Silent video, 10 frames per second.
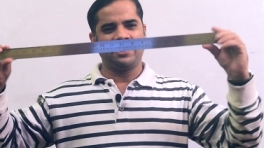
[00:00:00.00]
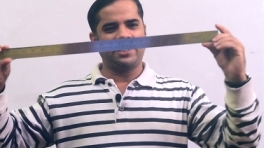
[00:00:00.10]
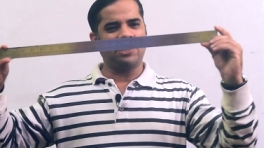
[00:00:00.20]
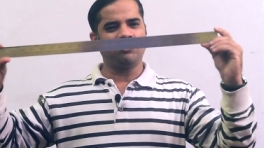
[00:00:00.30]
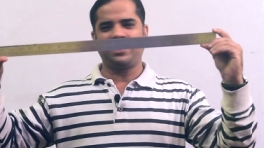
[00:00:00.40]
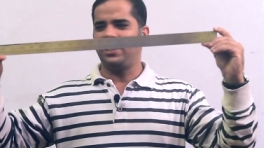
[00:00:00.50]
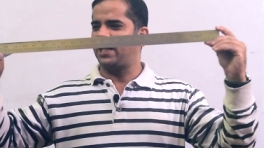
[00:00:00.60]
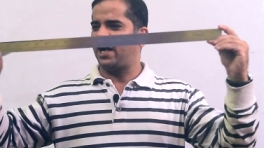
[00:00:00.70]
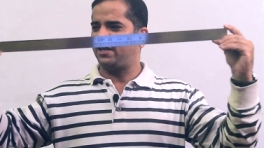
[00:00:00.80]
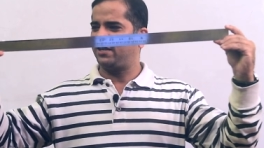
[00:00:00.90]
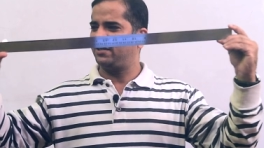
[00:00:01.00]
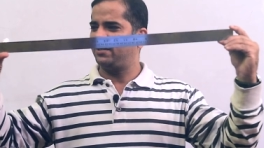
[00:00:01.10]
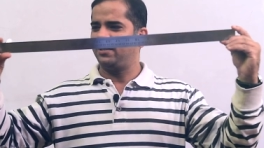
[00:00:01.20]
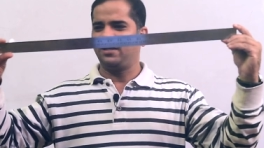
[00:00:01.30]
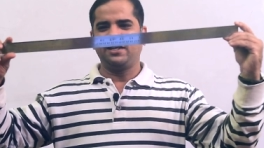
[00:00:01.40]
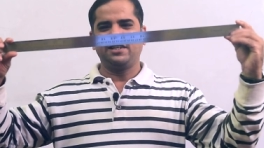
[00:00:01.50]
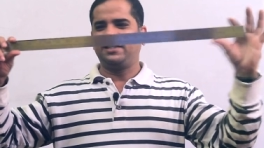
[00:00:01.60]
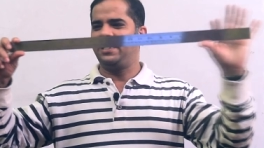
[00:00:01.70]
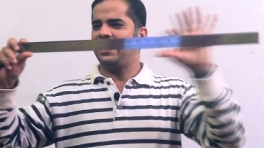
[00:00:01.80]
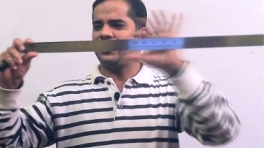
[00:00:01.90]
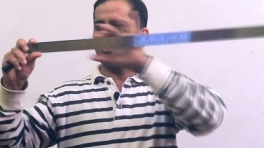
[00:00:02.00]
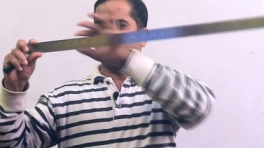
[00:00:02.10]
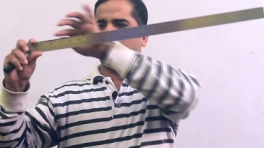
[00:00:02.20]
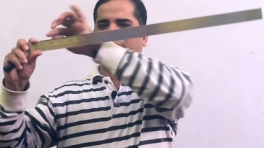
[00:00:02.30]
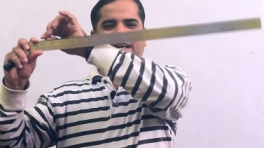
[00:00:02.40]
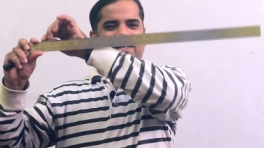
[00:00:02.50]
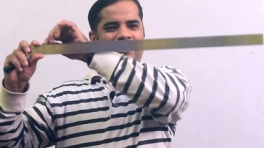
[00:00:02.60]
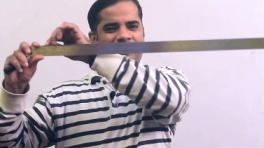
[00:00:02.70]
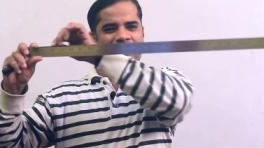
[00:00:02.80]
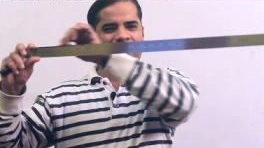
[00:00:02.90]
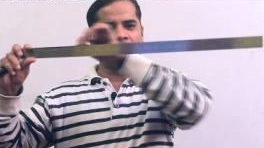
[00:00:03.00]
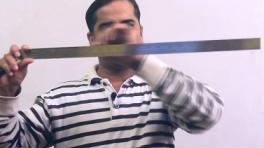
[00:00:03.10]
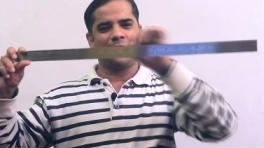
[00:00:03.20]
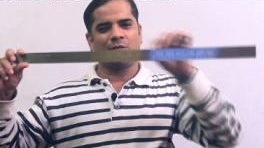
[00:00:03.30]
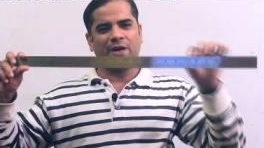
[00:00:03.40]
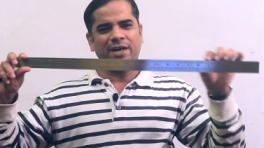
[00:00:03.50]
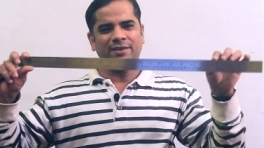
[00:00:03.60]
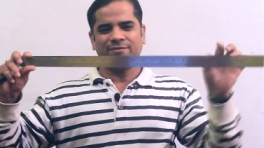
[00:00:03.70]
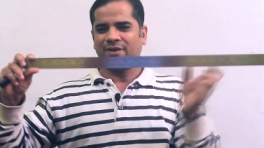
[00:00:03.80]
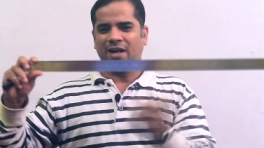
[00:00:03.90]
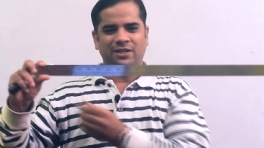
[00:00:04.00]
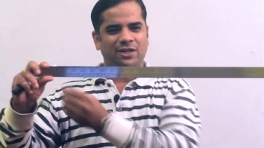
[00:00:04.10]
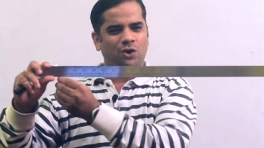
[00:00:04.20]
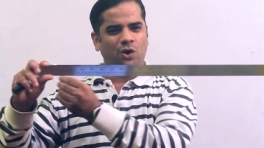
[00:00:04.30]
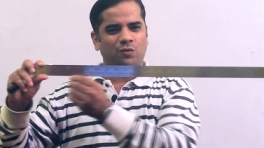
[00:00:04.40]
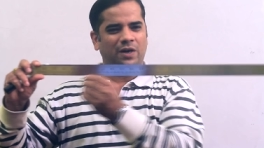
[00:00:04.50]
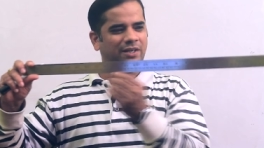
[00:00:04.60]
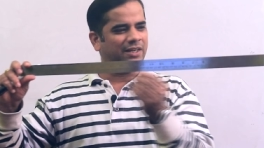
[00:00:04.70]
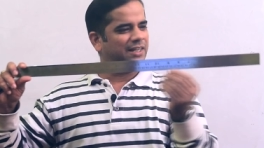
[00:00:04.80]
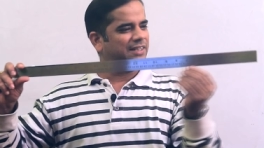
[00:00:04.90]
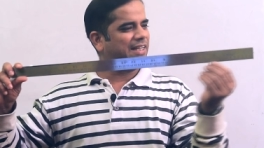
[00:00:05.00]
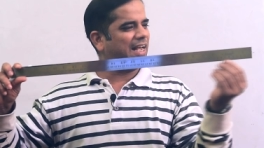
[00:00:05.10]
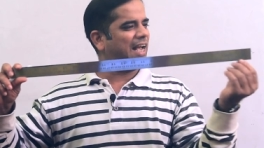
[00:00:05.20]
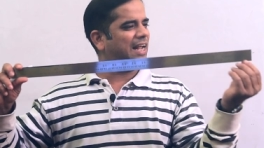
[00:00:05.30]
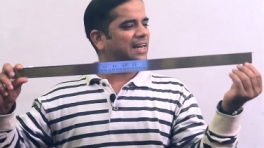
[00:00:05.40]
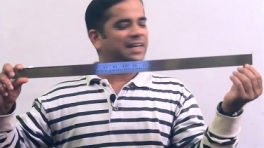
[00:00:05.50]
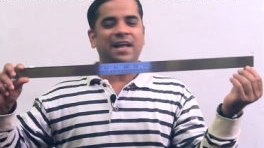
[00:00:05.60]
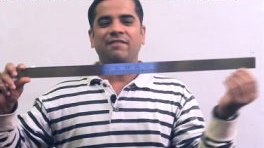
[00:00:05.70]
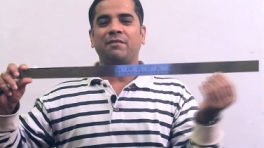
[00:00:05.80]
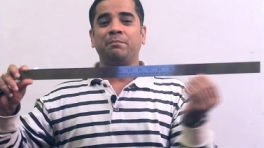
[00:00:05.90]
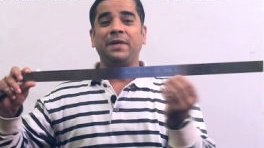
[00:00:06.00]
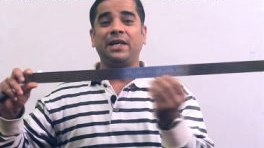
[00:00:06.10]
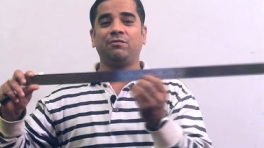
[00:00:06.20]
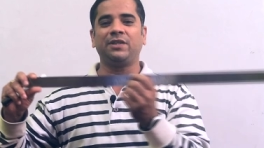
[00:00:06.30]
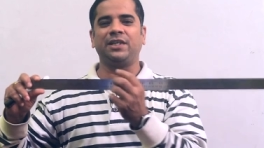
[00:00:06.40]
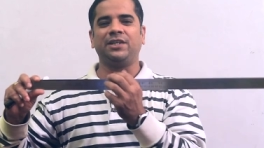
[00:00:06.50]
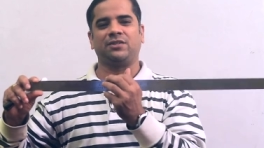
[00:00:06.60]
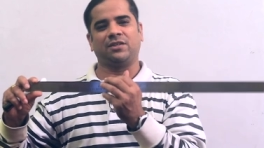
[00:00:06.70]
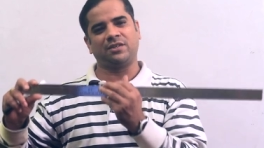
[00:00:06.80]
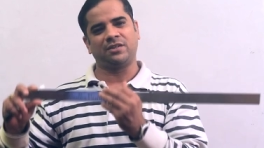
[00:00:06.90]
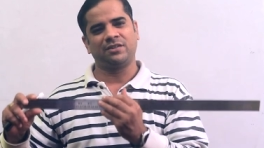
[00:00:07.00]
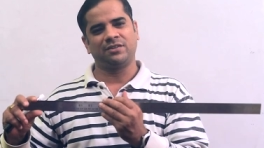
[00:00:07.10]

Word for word: Can you see that? These two lines, the upper one and the lower one, they never meet with each other.